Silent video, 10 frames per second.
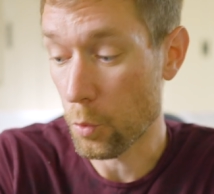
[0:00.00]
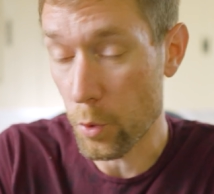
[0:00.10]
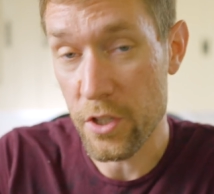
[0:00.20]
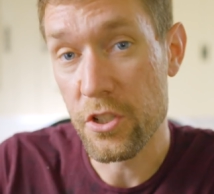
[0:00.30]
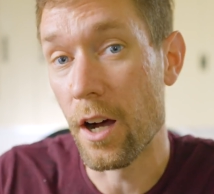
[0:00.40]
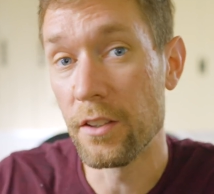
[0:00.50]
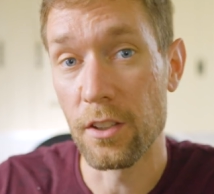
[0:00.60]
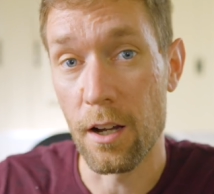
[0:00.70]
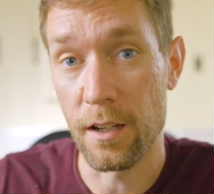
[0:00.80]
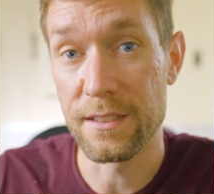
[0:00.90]
which
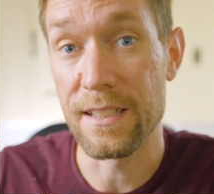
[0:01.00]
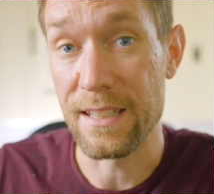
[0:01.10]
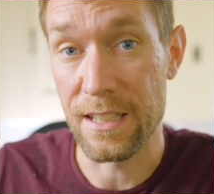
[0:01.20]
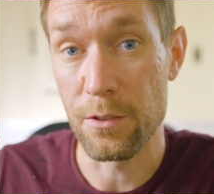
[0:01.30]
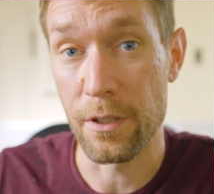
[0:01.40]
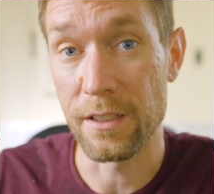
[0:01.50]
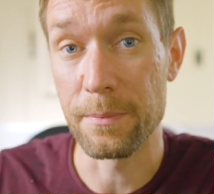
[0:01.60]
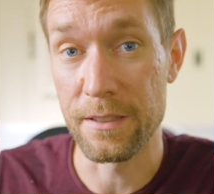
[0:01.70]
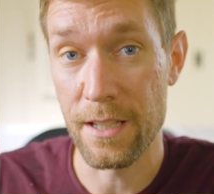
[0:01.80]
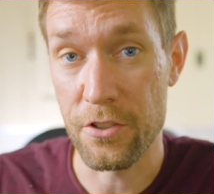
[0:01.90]
unlocks the eRIGS
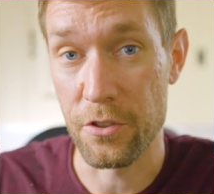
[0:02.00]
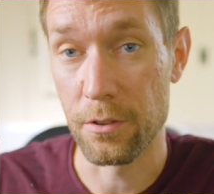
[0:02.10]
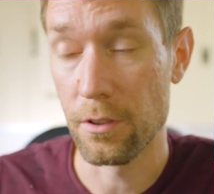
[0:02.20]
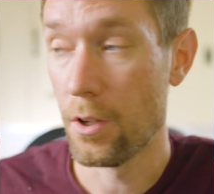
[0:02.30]
potential.